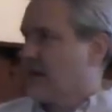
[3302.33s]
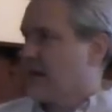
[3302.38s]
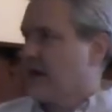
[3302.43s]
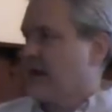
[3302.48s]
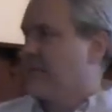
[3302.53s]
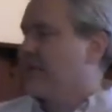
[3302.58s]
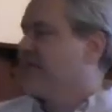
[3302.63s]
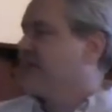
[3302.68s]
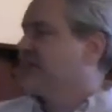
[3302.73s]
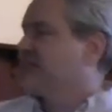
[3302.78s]

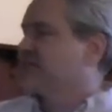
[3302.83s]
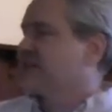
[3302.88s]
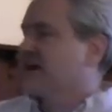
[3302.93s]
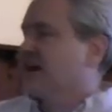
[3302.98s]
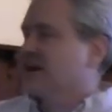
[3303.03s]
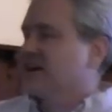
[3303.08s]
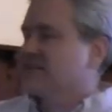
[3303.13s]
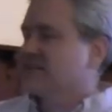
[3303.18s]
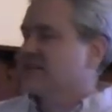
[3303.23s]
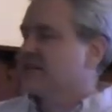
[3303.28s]
I mean, these
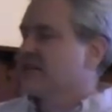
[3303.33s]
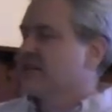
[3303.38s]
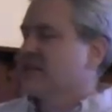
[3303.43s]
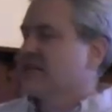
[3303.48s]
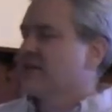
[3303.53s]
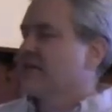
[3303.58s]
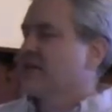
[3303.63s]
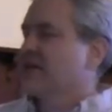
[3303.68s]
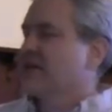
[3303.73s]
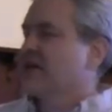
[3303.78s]
guys... Yeah.
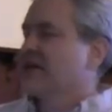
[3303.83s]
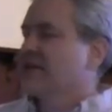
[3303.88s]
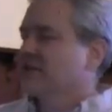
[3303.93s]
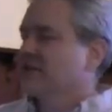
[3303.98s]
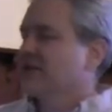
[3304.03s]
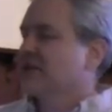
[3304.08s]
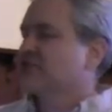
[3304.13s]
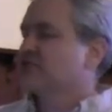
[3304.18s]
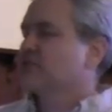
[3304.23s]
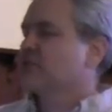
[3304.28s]

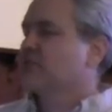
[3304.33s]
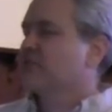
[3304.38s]
Intellectual